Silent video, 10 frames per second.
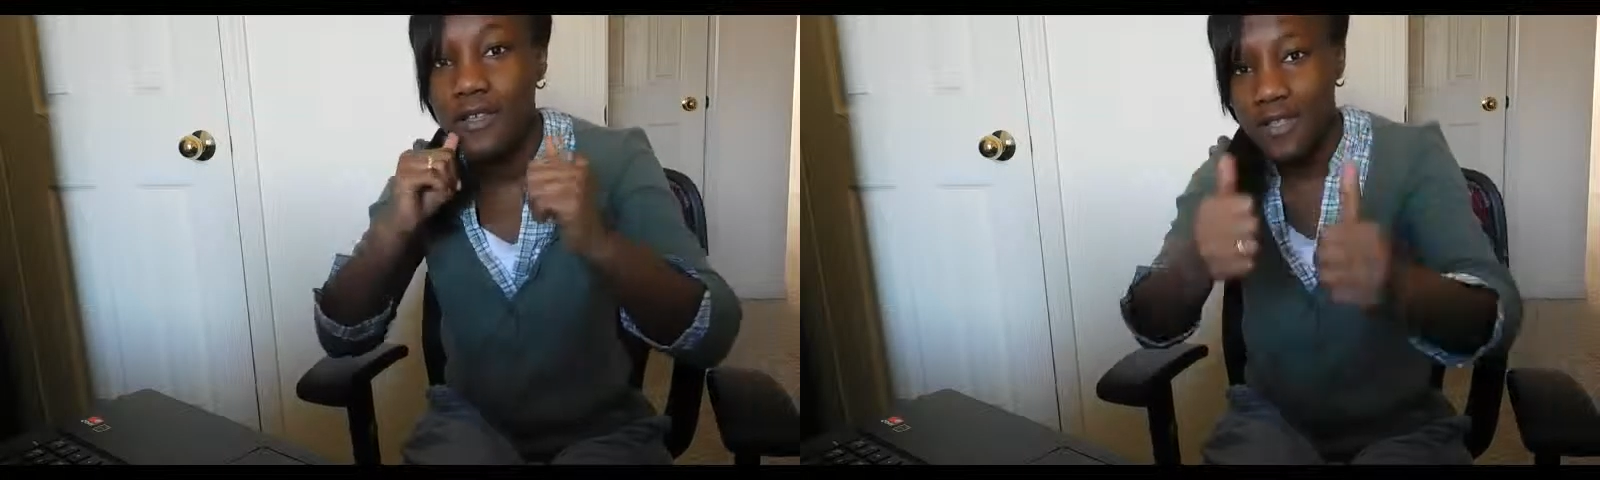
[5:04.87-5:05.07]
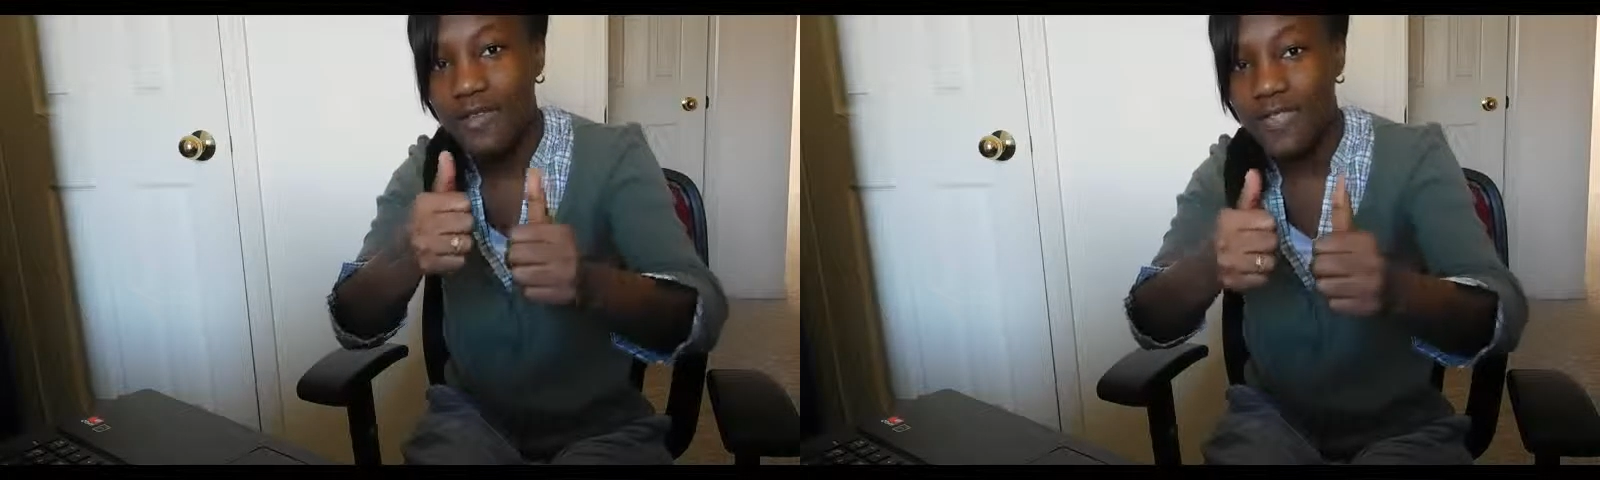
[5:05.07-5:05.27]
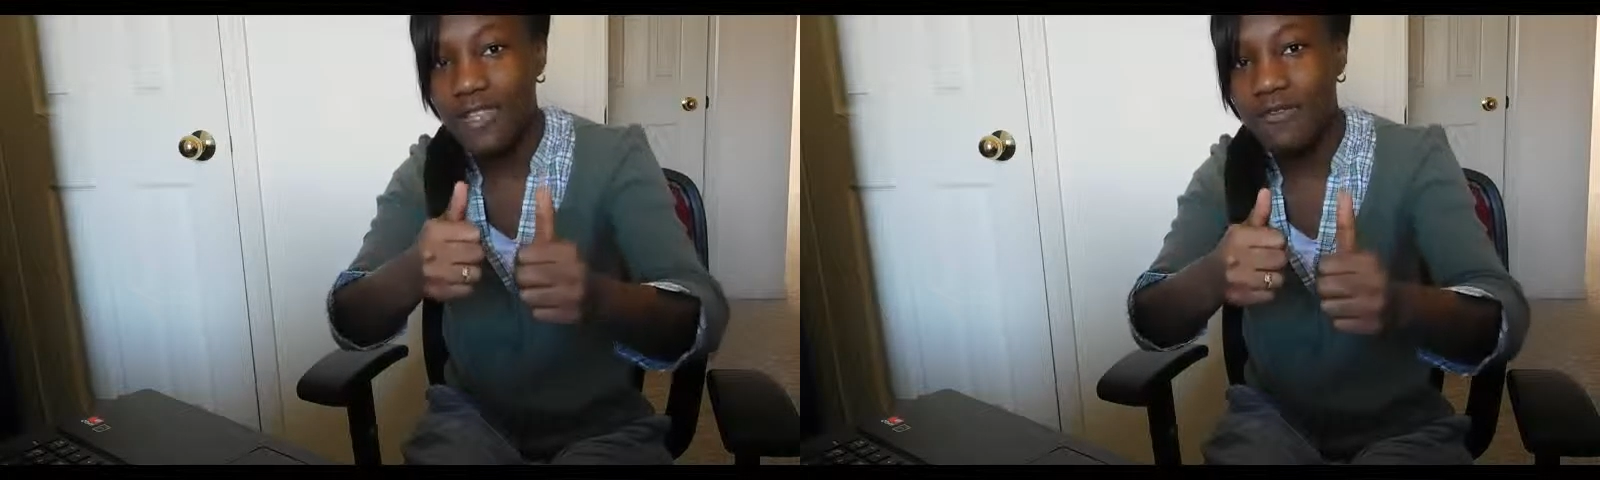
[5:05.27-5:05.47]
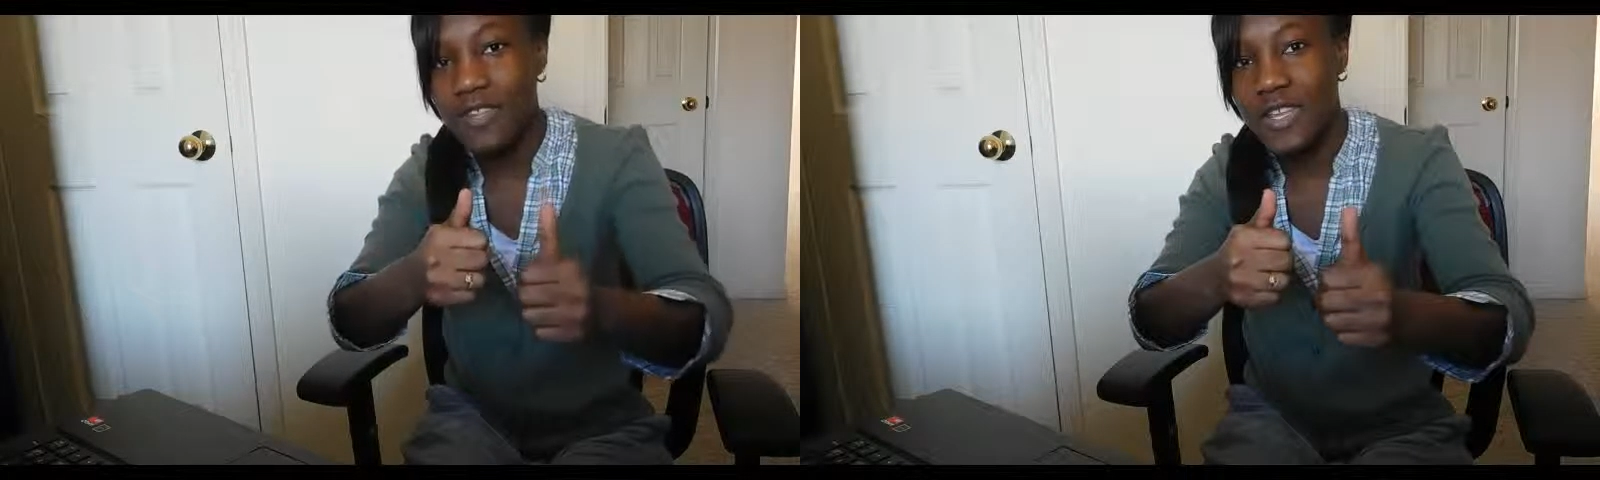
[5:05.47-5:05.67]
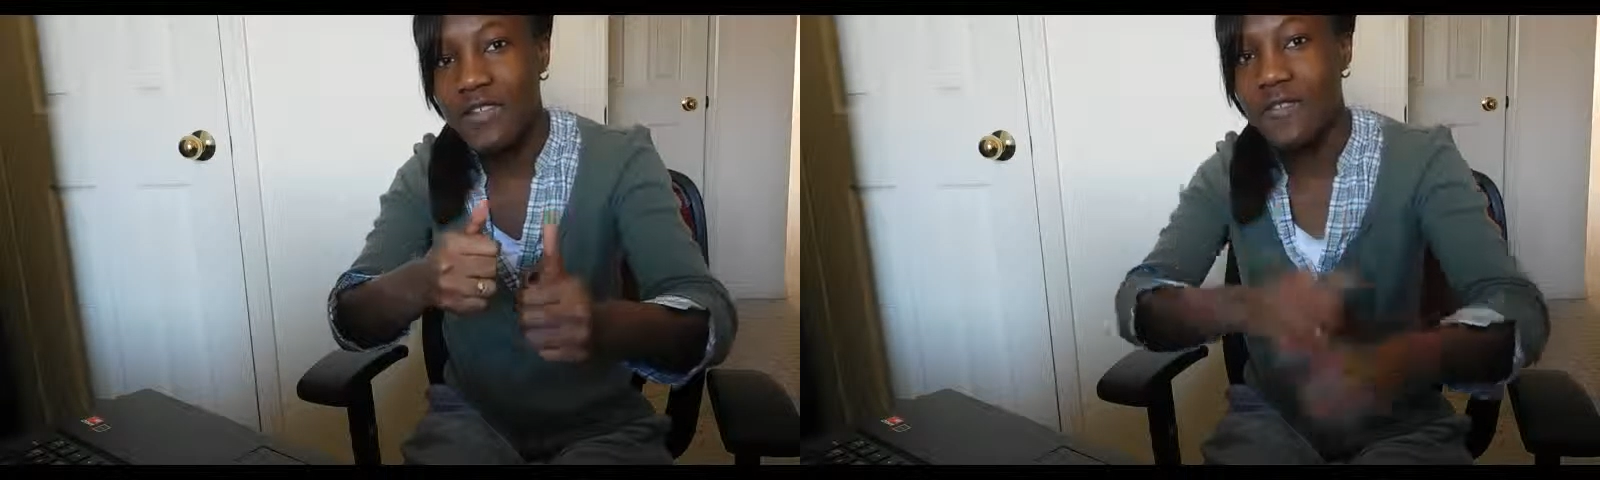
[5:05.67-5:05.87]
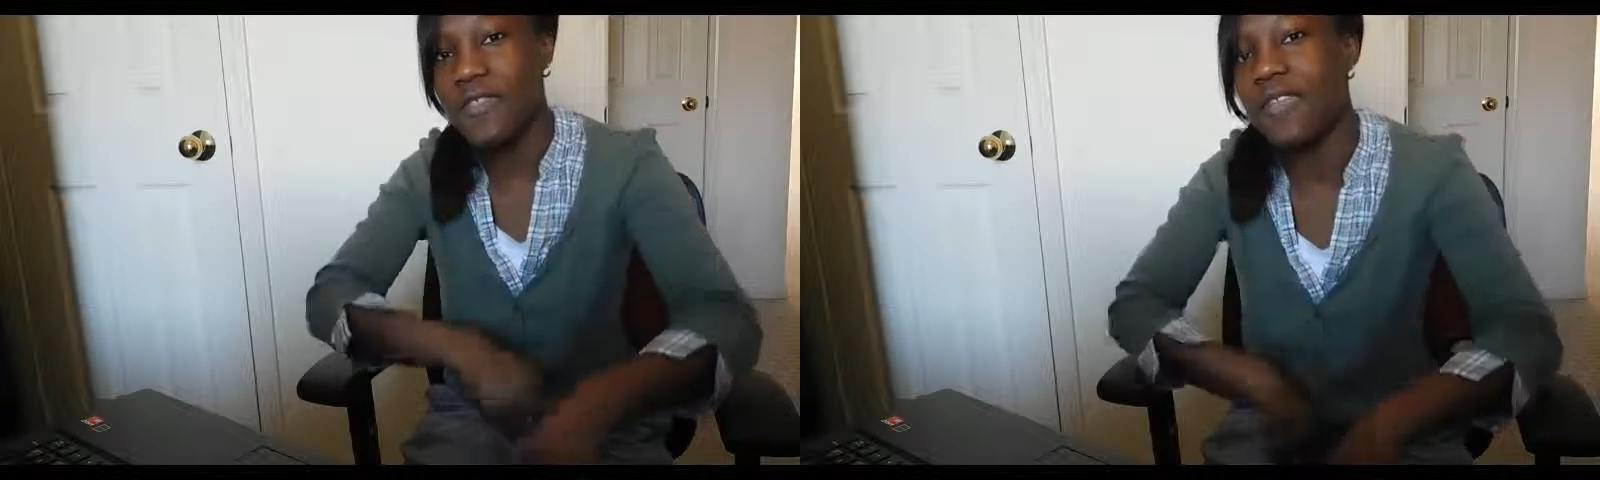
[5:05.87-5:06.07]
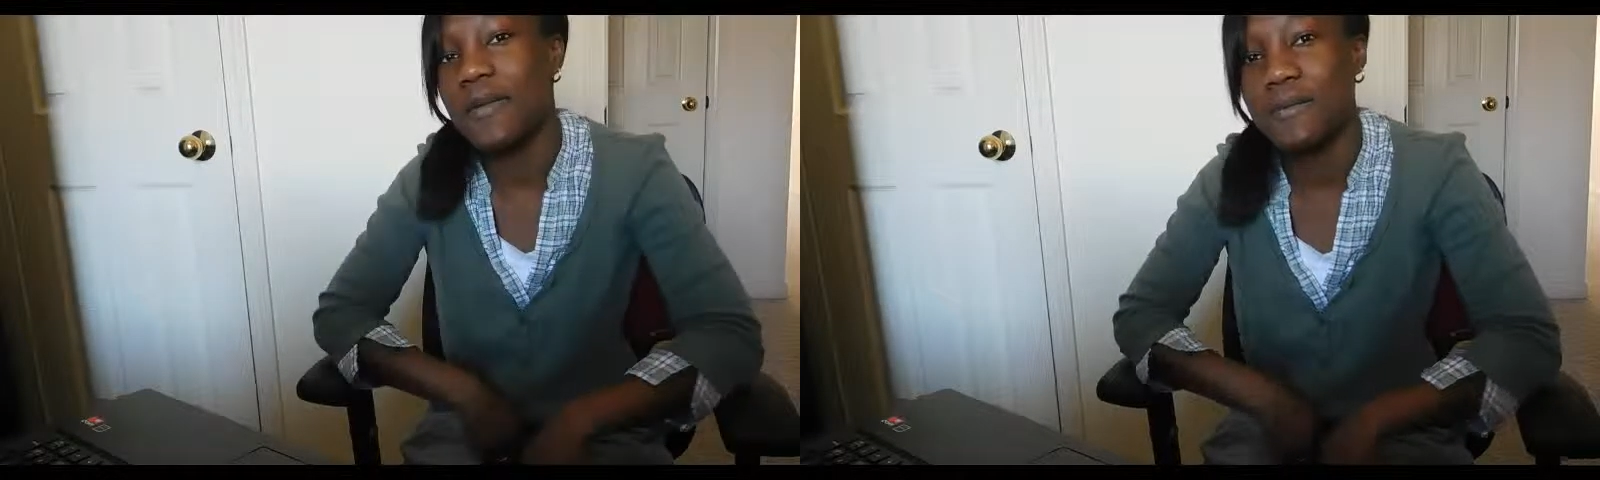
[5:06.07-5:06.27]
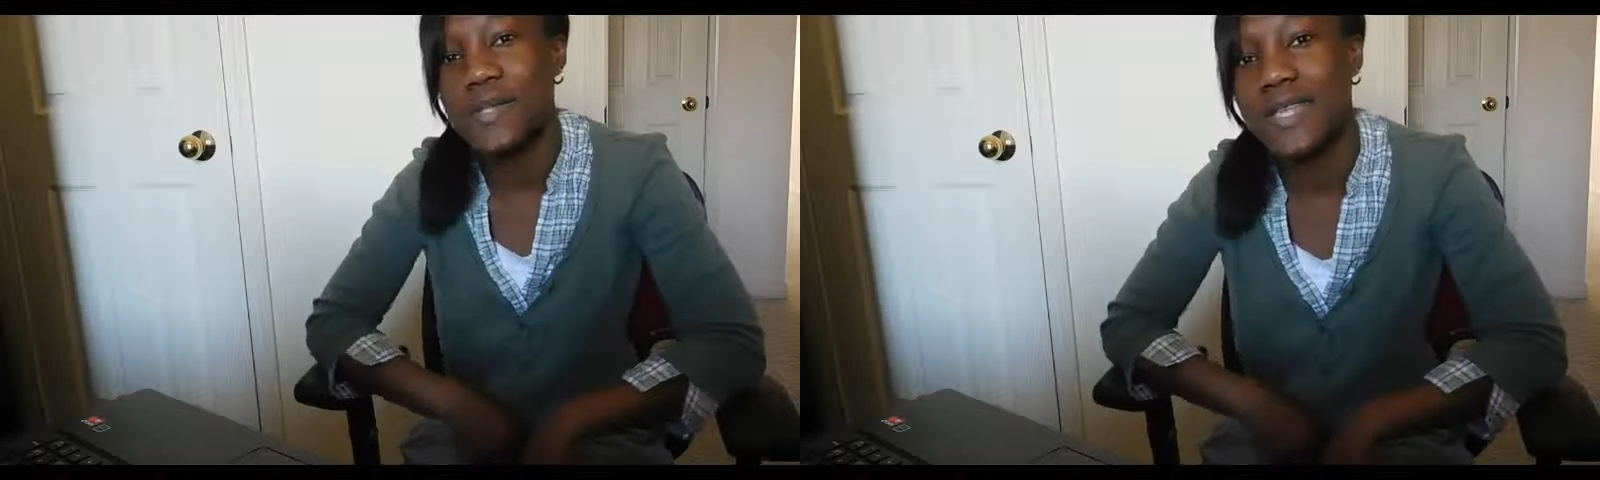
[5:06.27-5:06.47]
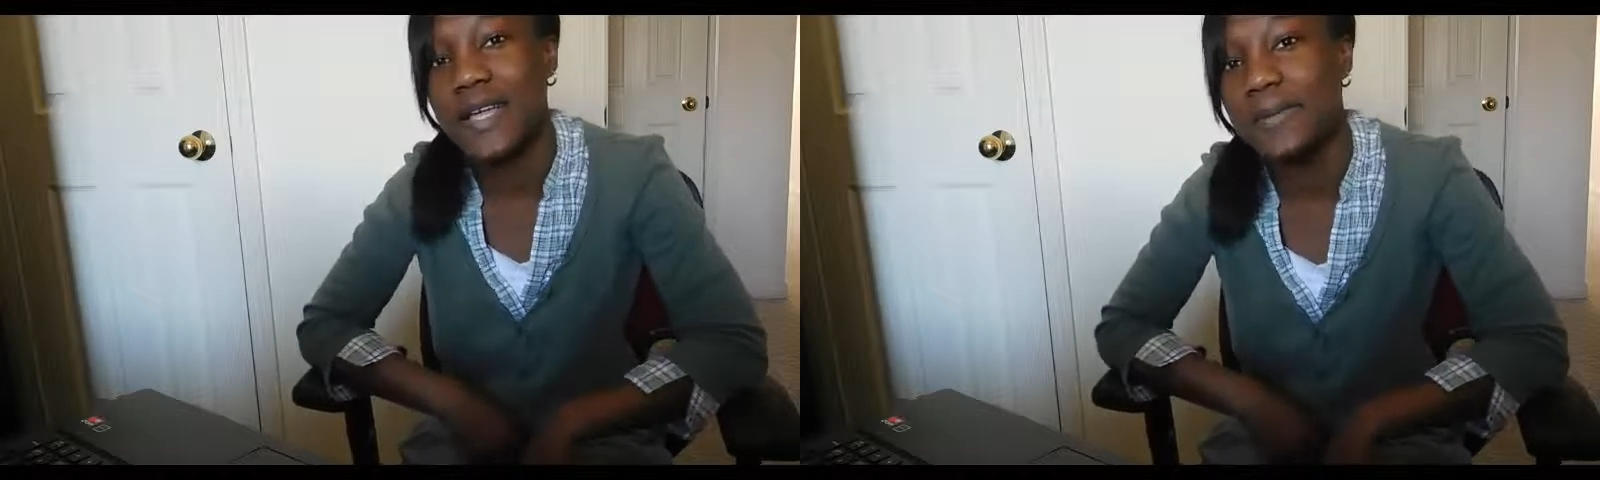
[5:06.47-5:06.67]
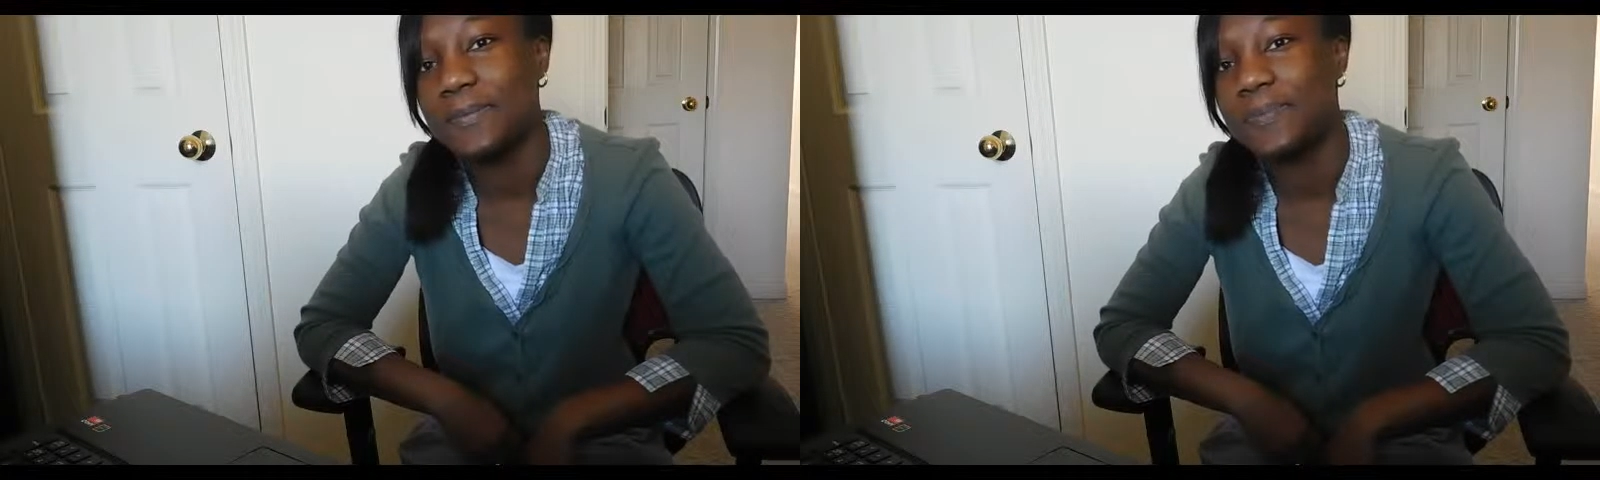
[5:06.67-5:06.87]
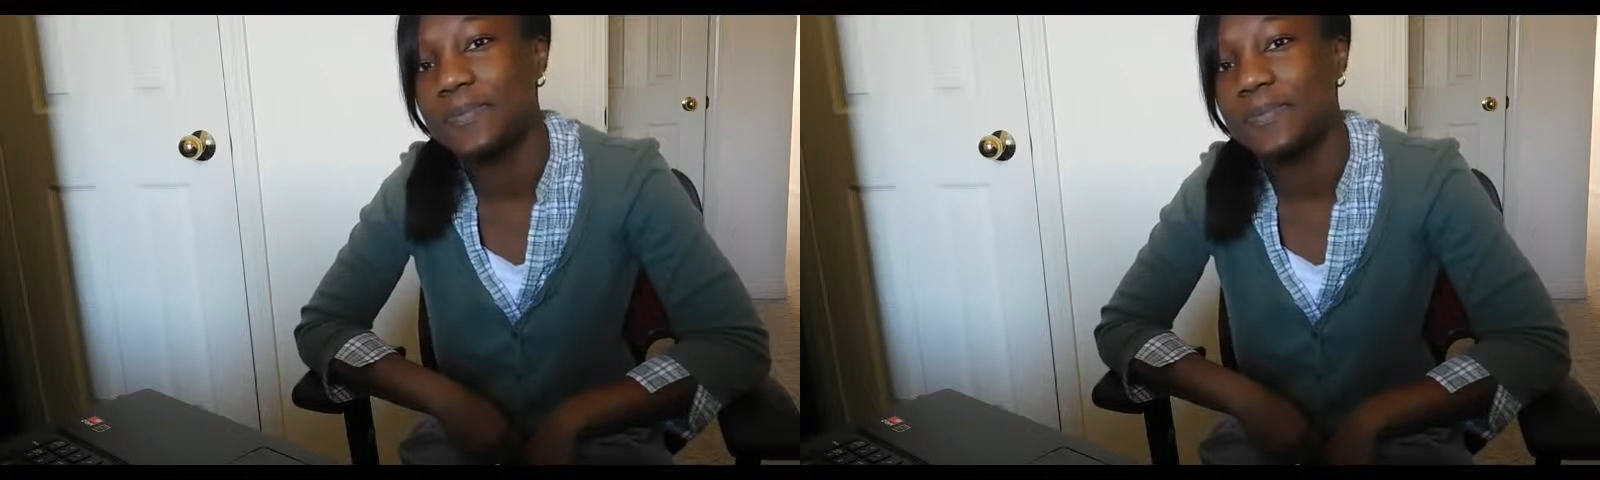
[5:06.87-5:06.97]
give this video a thumbs up.